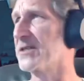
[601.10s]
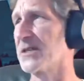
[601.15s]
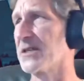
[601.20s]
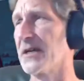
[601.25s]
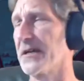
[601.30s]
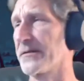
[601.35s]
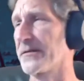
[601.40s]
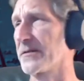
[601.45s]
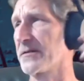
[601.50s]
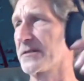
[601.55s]
of
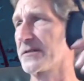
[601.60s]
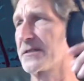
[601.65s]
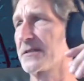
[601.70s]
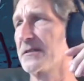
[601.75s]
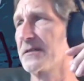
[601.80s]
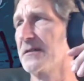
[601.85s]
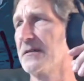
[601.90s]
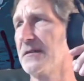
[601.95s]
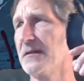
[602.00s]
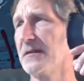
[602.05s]
others.
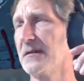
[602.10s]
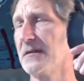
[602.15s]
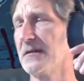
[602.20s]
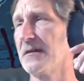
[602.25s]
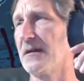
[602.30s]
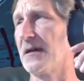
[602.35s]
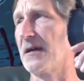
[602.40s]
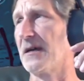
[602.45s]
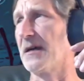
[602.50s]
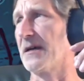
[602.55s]

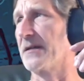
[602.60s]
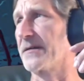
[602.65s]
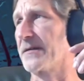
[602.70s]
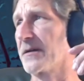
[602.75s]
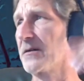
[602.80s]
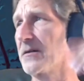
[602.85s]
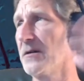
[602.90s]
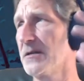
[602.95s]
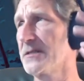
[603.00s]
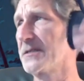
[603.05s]
The
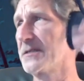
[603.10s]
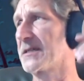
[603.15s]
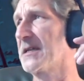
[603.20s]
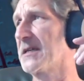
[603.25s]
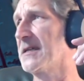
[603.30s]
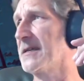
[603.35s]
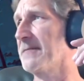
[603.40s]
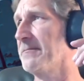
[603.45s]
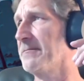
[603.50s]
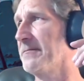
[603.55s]
con is
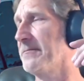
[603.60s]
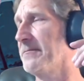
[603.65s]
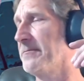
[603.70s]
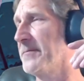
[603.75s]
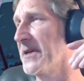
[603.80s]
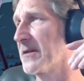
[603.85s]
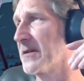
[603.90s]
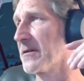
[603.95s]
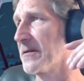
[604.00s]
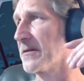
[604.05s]
getting
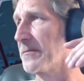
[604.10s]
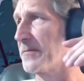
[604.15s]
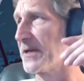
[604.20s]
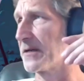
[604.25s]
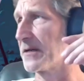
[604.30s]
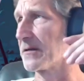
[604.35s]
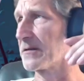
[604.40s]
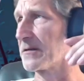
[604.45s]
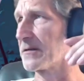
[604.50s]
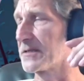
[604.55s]
bigger and
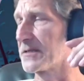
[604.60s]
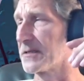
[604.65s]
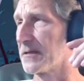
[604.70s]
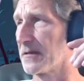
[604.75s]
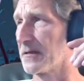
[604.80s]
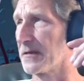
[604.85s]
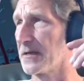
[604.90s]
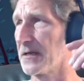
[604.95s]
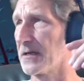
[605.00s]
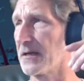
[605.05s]
bigger,
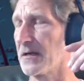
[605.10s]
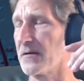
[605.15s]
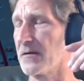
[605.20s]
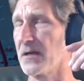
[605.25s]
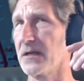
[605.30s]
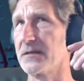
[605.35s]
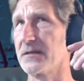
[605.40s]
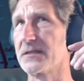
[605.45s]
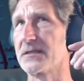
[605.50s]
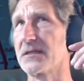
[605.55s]
so
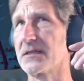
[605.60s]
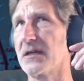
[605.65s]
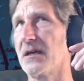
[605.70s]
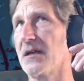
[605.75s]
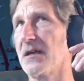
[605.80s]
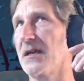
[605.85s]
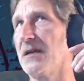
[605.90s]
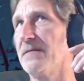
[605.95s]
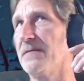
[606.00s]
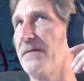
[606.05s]
it's
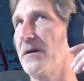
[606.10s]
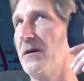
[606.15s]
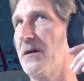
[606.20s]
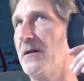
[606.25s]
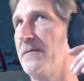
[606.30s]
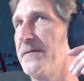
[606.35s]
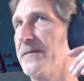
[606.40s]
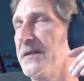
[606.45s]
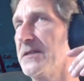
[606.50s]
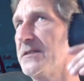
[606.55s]

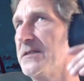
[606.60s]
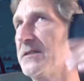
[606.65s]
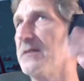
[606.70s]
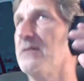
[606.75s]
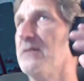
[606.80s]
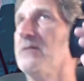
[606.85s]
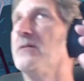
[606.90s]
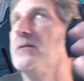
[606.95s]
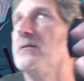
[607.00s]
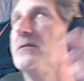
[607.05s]
evolved
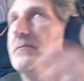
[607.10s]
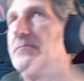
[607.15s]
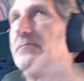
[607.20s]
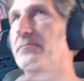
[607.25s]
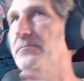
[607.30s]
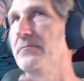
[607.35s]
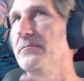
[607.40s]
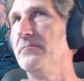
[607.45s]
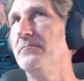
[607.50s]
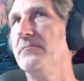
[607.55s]
into
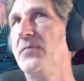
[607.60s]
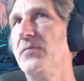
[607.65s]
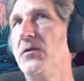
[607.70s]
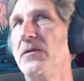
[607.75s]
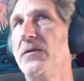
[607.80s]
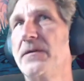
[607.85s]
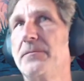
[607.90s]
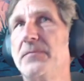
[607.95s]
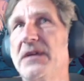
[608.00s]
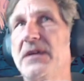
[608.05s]

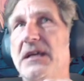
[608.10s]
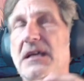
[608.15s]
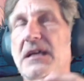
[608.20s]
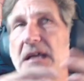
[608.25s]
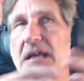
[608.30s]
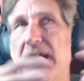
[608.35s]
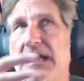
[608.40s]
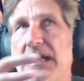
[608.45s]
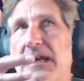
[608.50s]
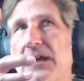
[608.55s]
both being
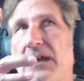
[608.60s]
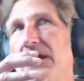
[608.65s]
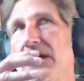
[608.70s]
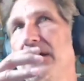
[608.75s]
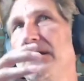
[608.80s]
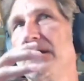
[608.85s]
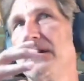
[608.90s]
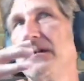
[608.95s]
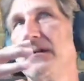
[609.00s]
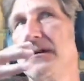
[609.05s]

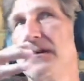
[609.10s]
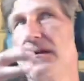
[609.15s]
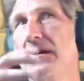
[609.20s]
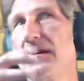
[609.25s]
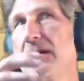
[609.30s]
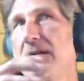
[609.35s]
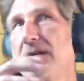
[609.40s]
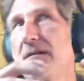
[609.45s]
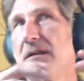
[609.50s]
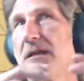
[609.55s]
in
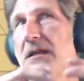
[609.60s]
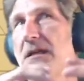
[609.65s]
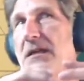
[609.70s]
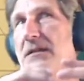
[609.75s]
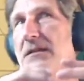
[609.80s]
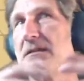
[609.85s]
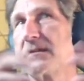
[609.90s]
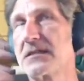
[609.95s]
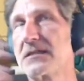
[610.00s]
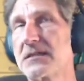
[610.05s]
the
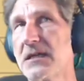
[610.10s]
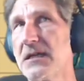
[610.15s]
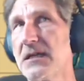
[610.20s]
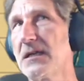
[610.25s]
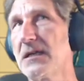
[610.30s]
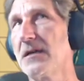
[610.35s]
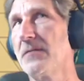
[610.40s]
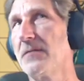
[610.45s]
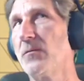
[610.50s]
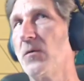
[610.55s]

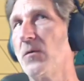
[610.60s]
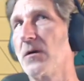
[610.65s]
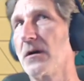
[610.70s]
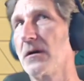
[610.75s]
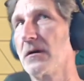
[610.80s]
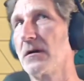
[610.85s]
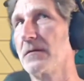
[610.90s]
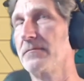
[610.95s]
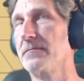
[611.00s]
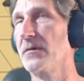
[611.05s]
stadium
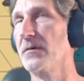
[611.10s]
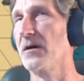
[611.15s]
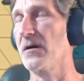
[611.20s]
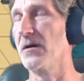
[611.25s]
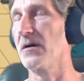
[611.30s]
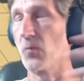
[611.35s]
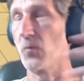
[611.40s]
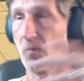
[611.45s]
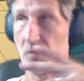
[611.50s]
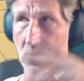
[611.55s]

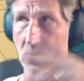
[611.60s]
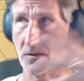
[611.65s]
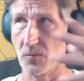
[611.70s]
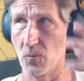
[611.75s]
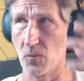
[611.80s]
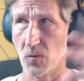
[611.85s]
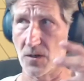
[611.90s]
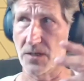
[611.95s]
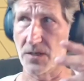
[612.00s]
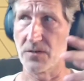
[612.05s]

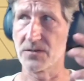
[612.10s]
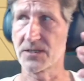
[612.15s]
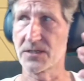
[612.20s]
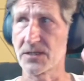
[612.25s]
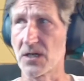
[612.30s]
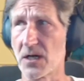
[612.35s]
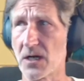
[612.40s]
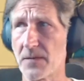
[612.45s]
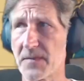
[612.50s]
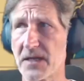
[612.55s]
where you
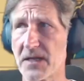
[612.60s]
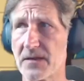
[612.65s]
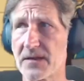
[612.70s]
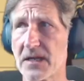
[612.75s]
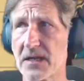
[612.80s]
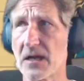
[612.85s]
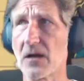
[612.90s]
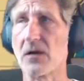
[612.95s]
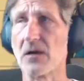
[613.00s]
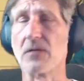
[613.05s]
saw me
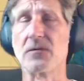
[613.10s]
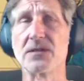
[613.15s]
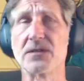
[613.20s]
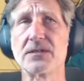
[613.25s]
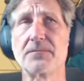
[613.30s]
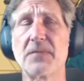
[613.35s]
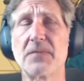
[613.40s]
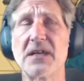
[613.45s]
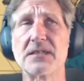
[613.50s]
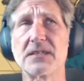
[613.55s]
there was
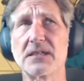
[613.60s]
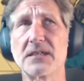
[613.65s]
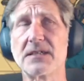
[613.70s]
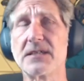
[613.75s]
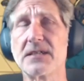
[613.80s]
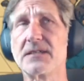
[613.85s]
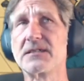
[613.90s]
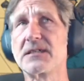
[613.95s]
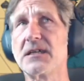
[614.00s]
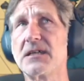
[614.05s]
basically
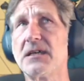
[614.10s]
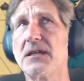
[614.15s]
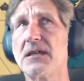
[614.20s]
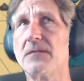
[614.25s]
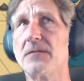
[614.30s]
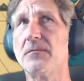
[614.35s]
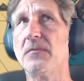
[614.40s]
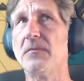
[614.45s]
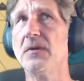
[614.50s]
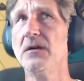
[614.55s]
the
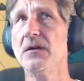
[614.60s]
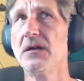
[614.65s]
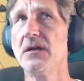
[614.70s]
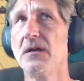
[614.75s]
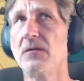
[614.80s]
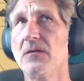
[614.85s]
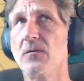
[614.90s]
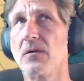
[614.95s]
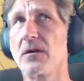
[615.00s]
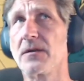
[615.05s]
stadium
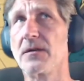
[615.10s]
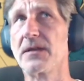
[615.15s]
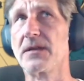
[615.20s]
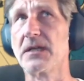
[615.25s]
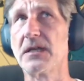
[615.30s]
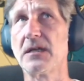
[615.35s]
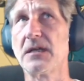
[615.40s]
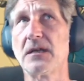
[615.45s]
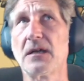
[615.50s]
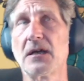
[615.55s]
where
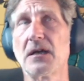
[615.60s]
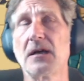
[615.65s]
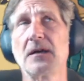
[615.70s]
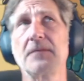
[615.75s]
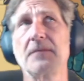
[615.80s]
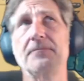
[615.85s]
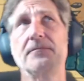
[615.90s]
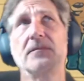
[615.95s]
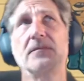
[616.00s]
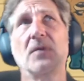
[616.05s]

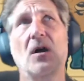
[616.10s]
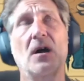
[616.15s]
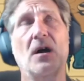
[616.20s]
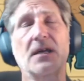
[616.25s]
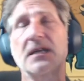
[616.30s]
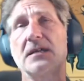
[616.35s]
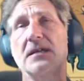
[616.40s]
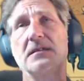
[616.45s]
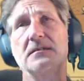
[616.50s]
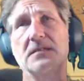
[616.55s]
the
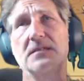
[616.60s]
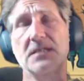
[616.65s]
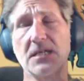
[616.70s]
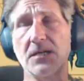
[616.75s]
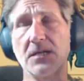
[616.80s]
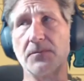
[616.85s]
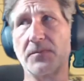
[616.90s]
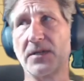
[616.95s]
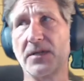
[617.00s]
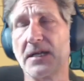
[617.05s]
hockey
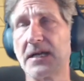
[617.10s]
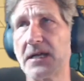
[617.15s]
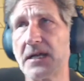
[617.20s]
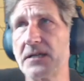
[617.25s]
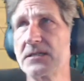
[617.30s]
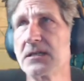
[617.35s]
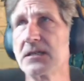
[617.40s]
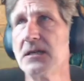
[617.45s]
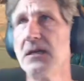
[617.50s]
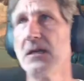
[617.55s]
team
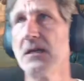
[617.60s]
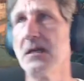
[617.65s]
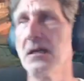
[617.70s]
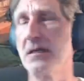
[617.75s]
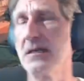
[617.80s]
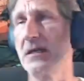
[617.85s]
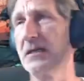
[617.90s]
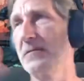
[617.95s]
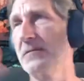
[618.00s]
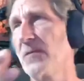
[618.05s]
plays.
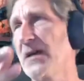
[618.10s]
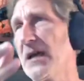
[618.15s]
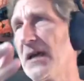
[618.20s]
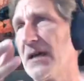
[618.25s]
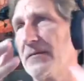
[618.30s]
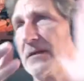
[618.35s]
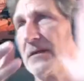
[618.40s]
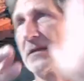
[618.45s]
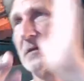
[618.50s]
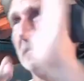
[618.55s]
And then we
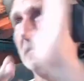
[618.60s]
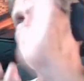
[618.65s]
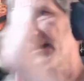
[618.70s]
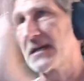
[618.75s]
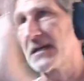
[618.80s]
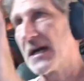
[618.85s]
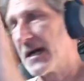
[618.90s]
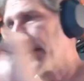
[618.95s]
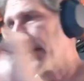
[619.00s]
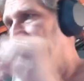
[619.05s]
have a little
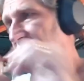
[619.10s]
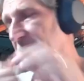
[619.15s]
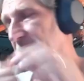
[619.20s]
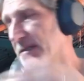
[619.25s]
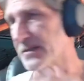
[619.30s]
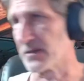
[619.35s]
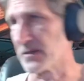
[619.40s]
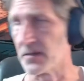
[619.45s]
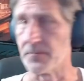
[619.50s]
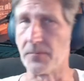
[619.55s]
side place
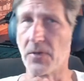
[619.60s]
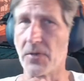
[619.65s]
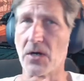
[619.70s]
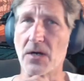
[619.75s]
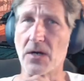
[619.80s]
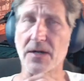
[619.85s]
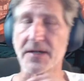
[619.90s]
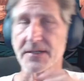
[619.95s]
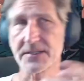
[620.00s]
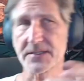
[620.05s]
called
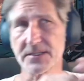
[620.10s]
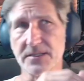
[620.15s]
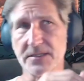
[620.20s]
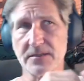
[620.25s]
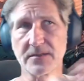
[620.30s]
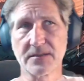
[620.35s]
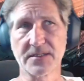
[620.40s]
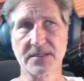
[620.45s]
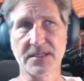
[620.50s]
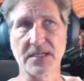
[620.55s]
Bonnet's
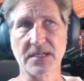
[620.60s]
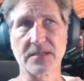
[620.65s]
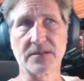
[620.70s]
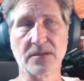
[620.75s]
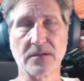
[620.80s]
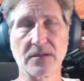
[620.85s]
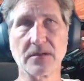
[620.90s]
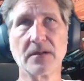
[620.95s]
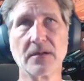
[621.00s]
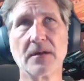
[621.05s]

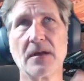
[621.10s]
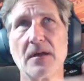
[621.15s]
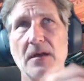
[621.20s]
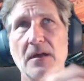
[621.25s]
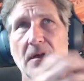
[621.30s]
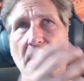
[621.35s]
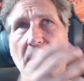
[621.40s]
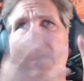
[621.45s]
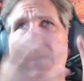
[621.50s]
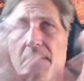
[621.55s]
Center.
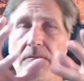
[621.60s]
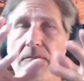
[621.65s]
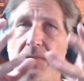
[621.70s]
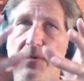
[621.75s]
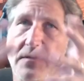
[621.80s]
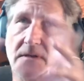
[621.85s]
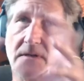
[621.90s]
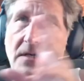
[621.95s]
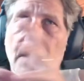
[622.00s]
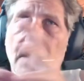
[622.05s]

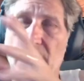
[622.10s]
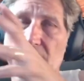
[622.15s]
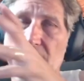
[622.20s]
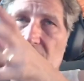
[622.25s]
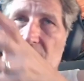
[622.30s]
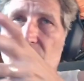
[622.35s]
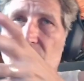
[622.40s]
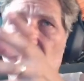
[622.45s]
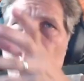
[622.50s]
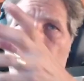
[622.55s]

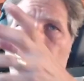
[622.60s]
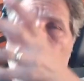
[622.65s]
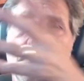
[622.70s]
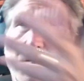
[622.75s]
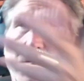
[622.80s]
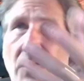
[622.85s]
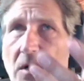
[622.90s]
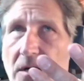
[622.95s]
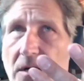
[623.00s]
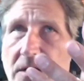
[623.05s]

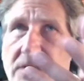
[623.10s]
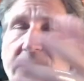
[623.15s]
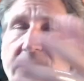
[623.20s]
Bonnet's